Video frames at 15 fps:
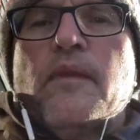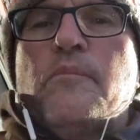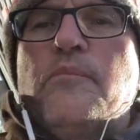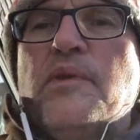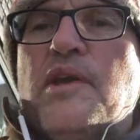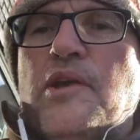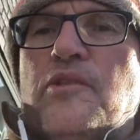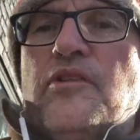
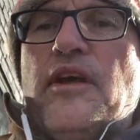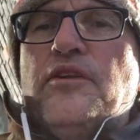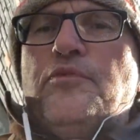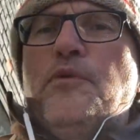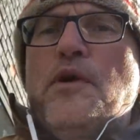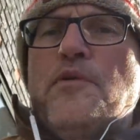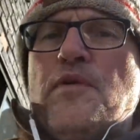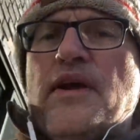Because that's
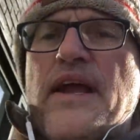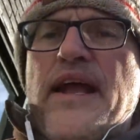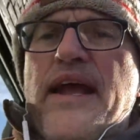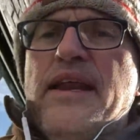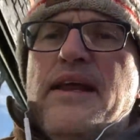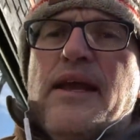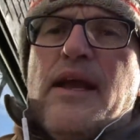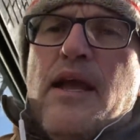where we're
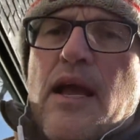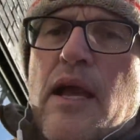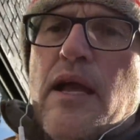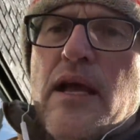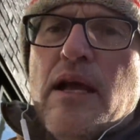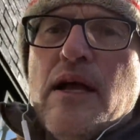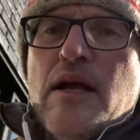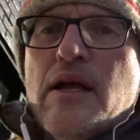heading.
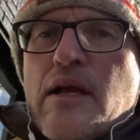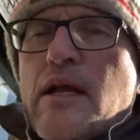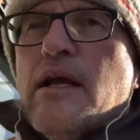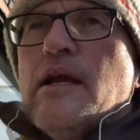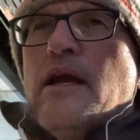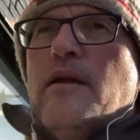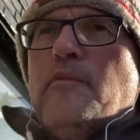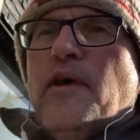
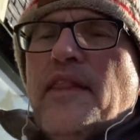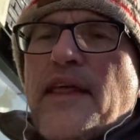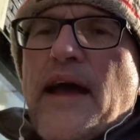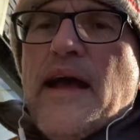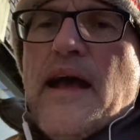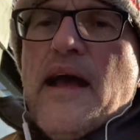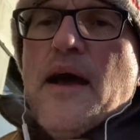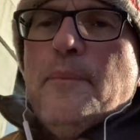And when
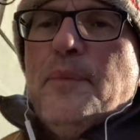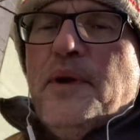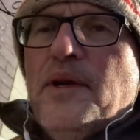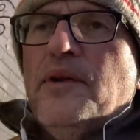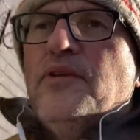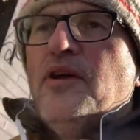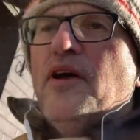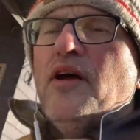that
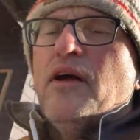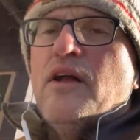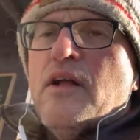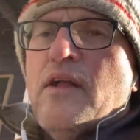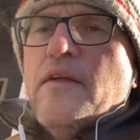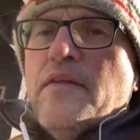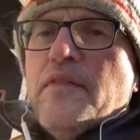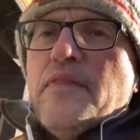happens,
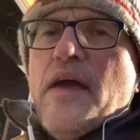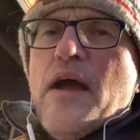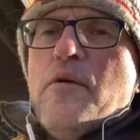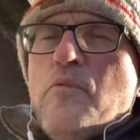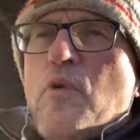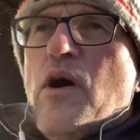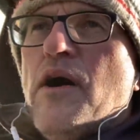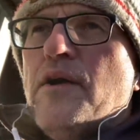that
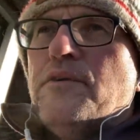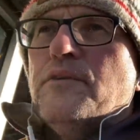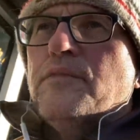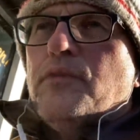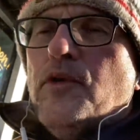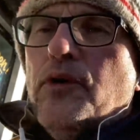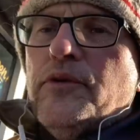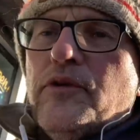water, of
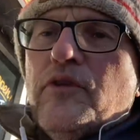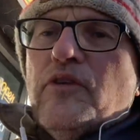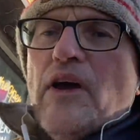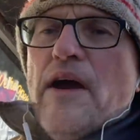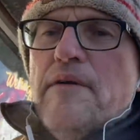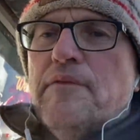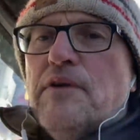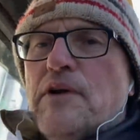course, is
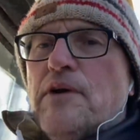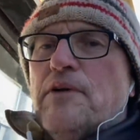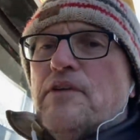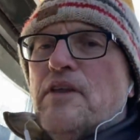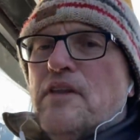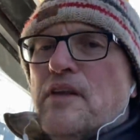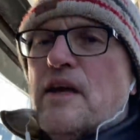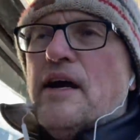heavier
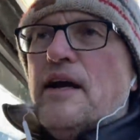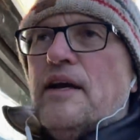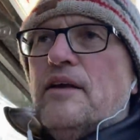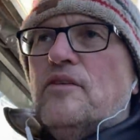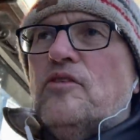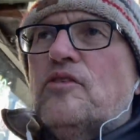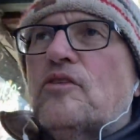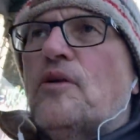than the ice,
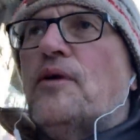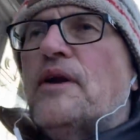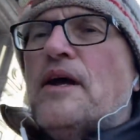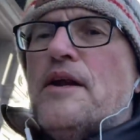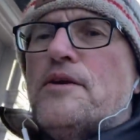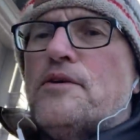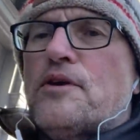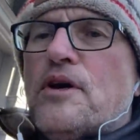so it
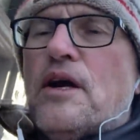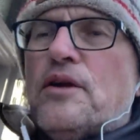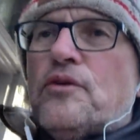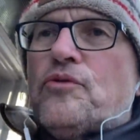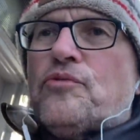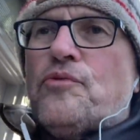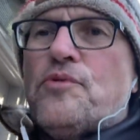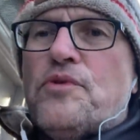undercuts
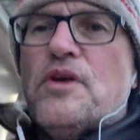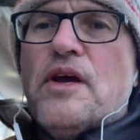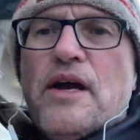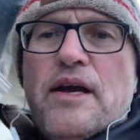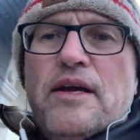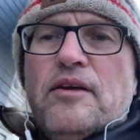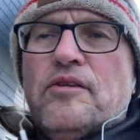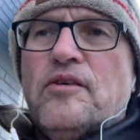through the
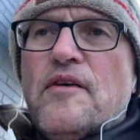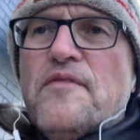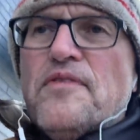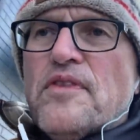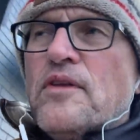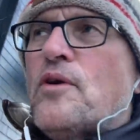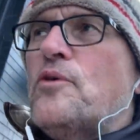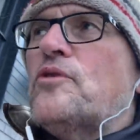ice
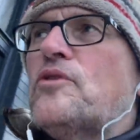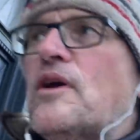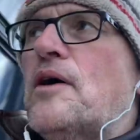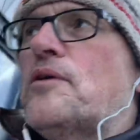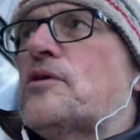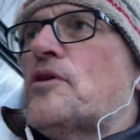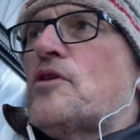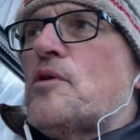goes
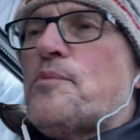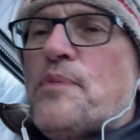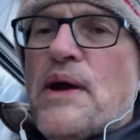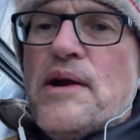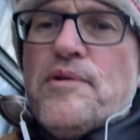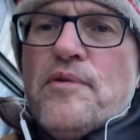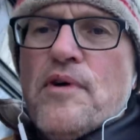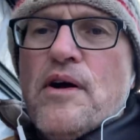down to the
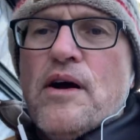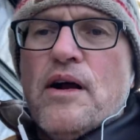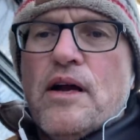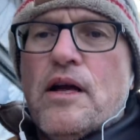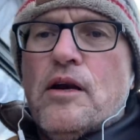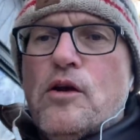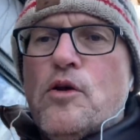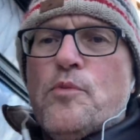bedrock
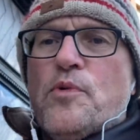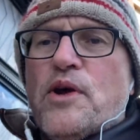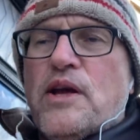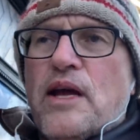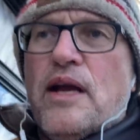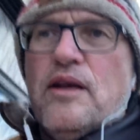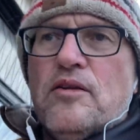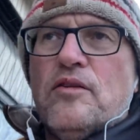and
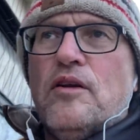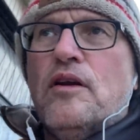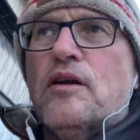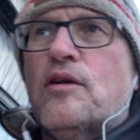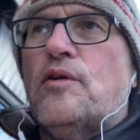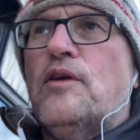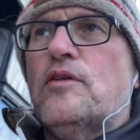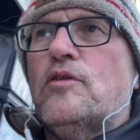lubricates and
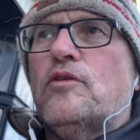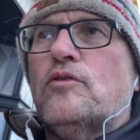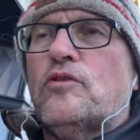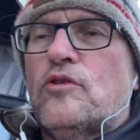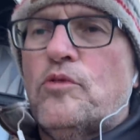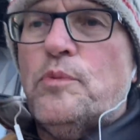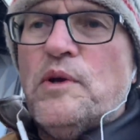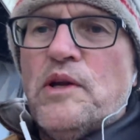increases the
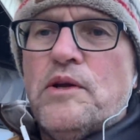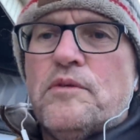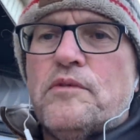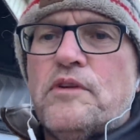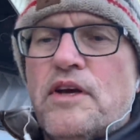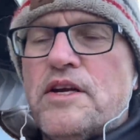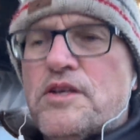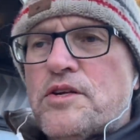speed of
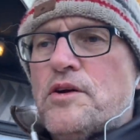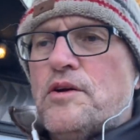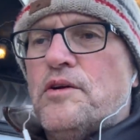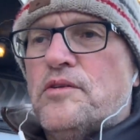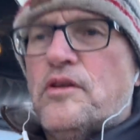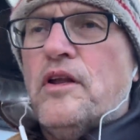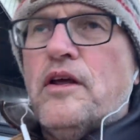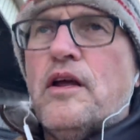
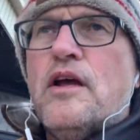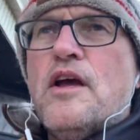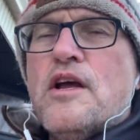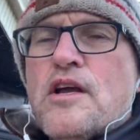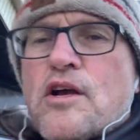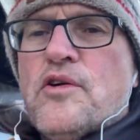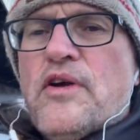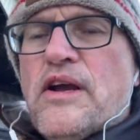glaciers and it
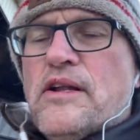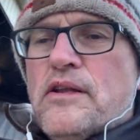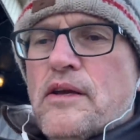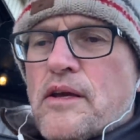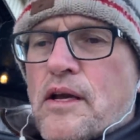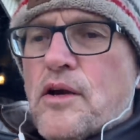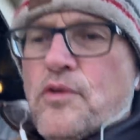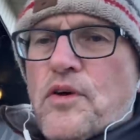greatly
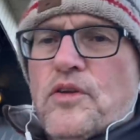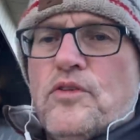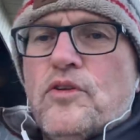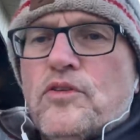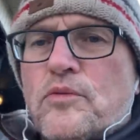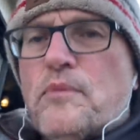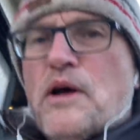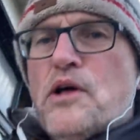
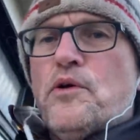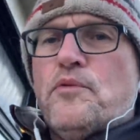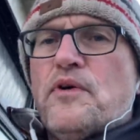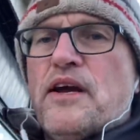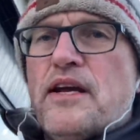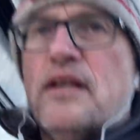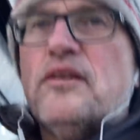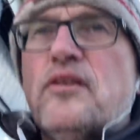increases melt
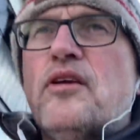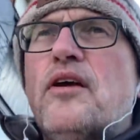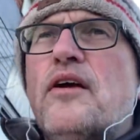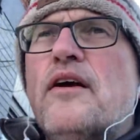rates.